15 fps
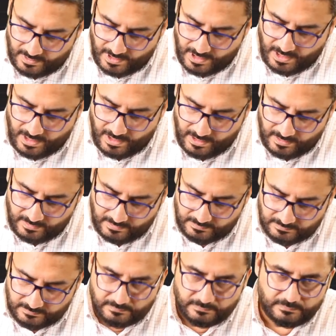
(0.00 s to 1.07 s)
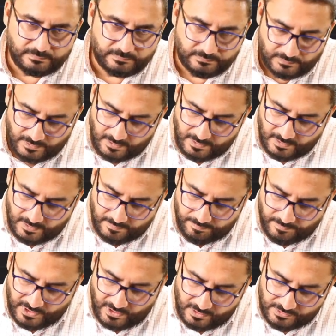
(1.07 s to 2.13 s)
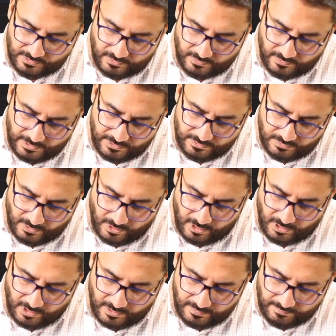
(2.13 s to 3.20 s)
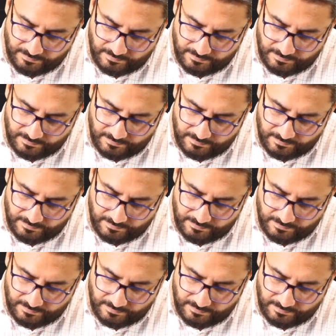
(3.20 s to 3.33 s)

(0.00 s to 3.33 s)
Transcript: A, B also going to OR.